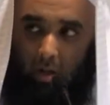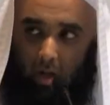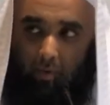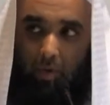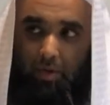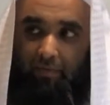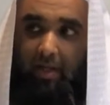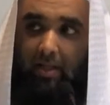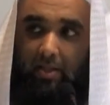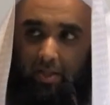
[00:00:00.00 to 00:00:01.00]
And we also
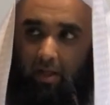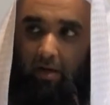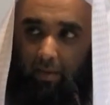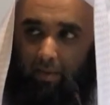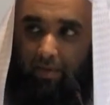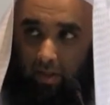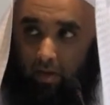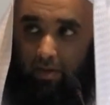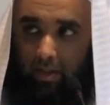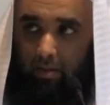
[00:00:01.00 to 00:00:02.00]
find in the seerah of the Prophet
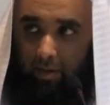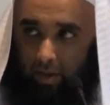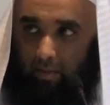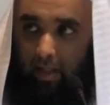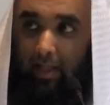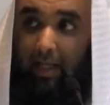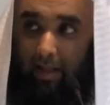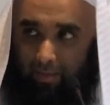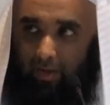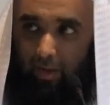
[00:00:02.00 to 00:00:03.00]
sallallahu alayhi wasallam the shamail that he
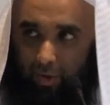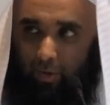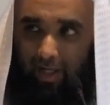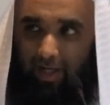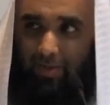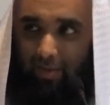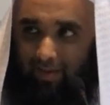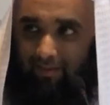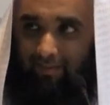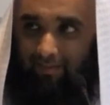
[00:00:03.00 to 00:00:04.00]
kept short hair as well.
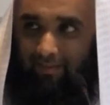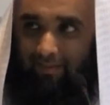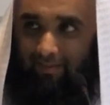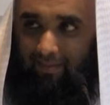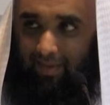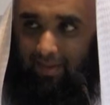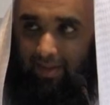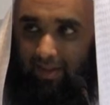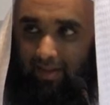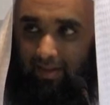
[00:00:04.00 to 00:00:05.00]

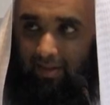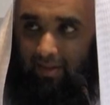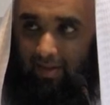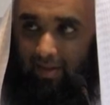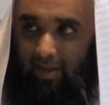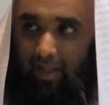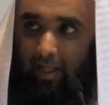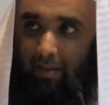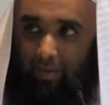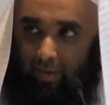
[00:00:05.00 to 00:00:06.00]
Understand? He
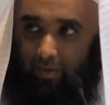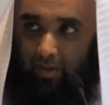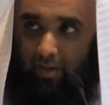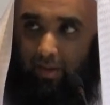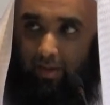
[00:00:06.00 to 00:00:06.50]
kept short.